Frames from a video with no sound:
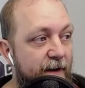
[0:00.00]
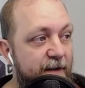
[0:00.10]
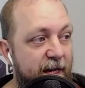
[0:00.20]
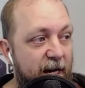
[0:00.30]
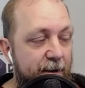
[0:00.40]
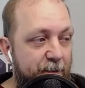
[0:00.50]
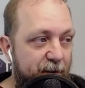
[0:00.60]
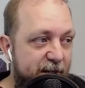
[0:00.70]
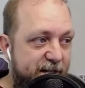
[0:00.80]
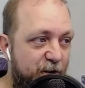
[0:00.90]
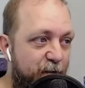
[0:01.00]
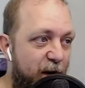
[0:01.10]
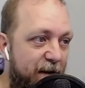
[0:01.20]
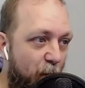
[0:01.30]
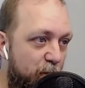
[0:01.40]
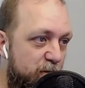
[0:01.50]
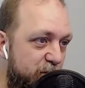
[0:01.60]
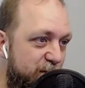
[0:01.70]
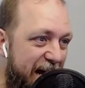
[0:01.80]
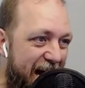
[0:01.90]
The, uh, the PlayStation 5 owners
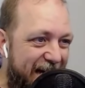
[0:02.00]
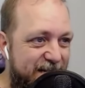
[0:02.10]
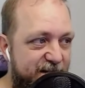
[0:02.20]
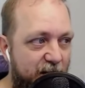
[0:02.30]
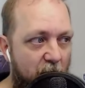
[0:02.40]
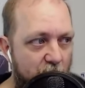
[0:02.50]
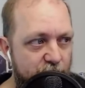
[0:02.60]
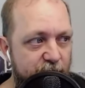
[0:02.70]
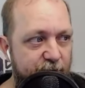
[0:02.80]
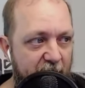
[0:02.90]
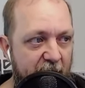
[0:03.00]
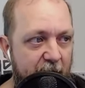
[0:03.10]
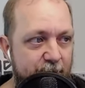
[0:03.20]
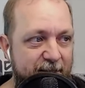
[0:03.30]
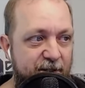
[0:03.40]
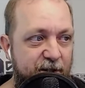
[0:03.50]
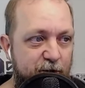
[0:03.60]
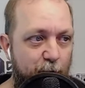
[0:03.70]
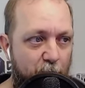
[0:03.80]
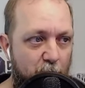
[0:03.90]
lose access to hundreds of games as a
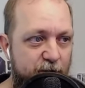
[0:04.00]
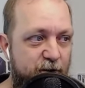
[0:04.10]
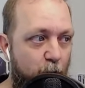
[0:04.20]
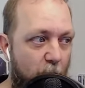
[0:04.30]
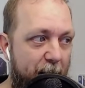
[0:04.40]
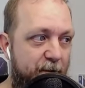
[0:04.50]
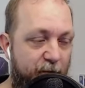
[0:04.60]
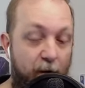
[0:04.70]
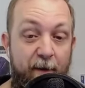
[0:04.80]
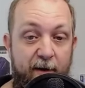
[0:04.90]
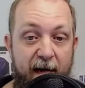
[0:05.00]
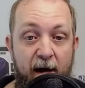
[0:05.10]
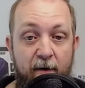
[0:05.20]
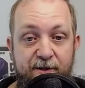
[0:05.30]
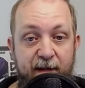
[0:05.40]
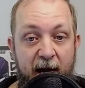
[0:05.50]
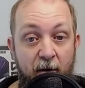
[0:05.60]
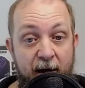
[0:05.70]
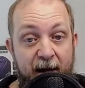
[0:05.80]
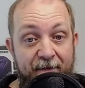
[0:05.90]
digital purchase wiped from their accounts. Now,
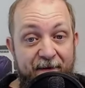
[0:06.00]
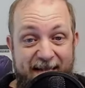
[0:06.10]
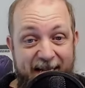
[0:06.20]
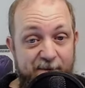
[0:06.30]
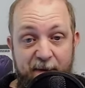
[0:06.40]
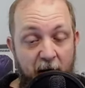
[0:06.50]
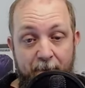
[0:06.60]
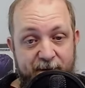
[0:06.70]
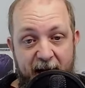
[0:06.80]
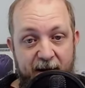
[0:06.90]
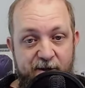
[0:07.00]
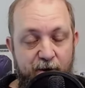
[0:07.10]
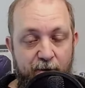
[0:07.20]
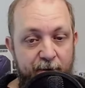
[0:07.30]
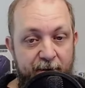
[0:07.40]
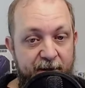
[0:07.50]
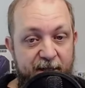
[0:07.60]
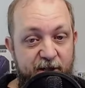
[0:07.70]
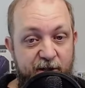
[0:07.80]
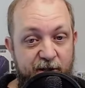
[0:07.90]
this hasn't been updated, so
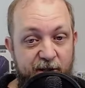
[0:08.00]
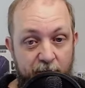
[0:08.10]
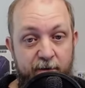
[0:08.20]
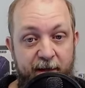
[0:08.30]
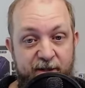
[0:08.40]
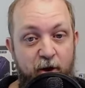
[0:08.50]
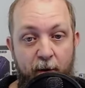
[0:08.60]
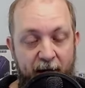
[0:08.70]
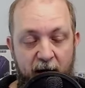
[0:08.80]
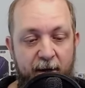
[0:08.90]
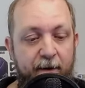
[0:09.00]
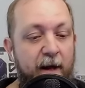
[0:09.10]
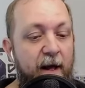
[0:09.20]
this still is going on.